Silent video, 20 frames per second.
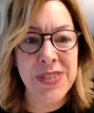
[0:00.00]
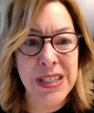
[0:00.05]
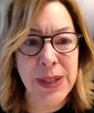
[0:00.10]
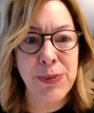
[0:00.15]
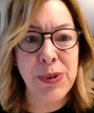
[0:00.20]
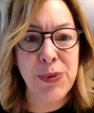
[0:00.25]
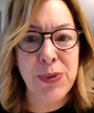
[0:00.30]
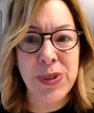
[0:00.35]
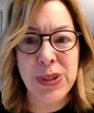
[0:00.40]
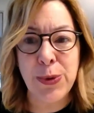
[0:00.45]
of
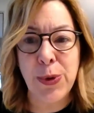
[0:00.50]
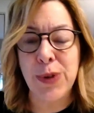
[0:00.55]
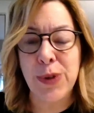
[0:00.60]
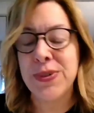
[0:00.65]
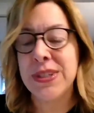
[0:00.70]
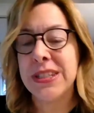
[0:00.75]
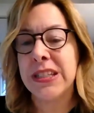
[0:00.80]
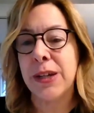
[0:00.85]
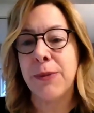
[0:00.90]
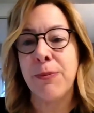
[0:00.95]
someone with
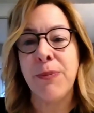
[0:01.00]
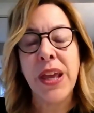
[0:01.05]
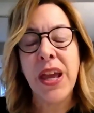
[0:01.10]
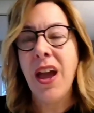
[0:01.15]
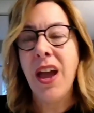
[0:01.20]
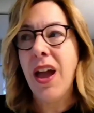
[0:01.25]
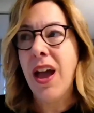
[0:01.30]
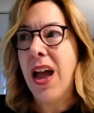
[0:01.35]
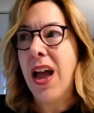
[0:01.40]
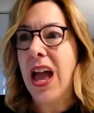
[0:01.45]
dwarfism,
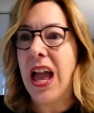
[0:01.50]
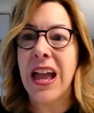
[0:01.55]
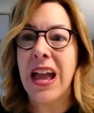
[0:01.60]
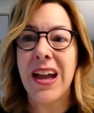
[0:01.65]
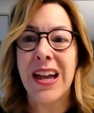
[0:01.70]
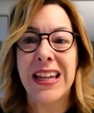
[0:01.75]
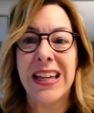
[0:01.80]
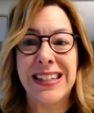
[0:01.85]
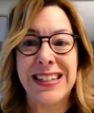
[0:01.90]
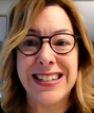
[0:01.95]

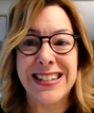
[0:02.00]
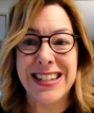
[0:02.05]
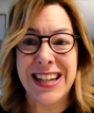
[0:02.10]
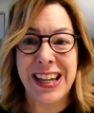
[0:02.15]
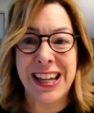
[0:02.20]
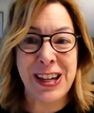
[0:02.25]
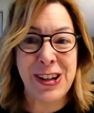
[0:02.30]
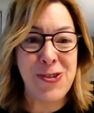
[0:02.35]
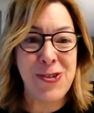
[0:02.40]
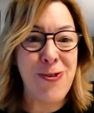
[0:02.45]
and
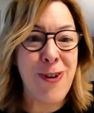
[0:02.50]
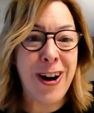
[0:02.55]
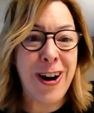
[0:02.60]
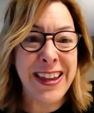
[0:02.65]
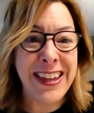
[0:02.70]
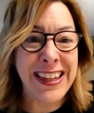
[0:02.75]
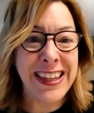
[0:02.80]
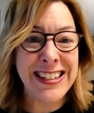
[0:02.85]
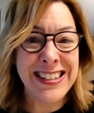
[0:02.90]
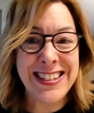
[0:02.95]
uh,
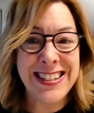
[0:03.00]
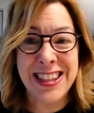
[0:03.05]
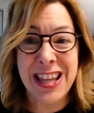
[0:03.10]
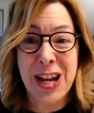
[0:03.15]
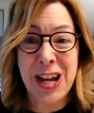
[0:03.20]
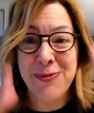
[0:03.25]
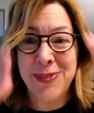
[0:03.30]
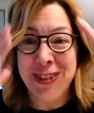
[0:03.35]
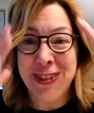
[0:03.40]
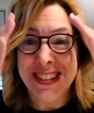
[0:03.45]
walking into
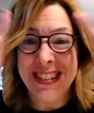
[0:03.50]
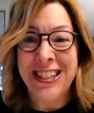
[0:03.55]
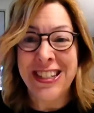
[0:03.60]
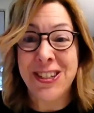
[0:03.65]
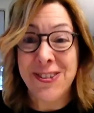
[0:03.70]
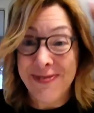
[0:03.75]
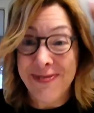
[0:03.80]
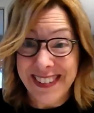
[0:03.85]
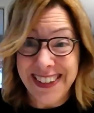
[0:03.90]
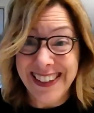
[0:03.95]
that
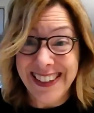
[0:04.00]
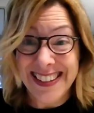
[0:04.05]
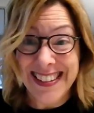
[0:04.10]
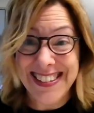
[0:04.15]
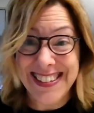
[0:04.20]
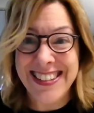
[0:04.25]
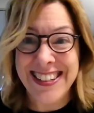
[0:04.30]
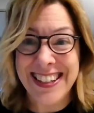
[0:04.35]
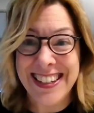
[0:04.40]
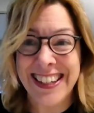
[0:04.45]
museum and
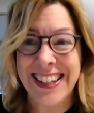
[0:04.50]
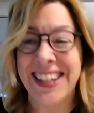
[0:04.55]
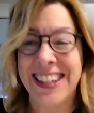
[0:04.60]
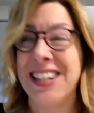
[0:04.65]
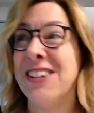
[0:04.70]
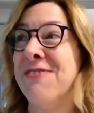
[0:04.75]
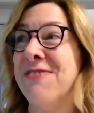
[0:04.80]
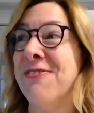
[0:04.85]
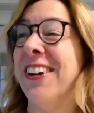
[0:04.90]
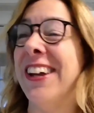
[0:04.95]
seeing
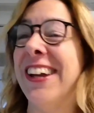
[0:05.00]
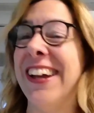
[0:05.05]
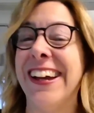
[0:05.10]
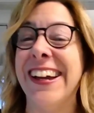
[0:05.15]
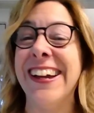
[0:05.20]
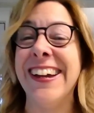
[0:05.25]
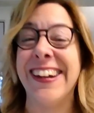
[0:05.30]
him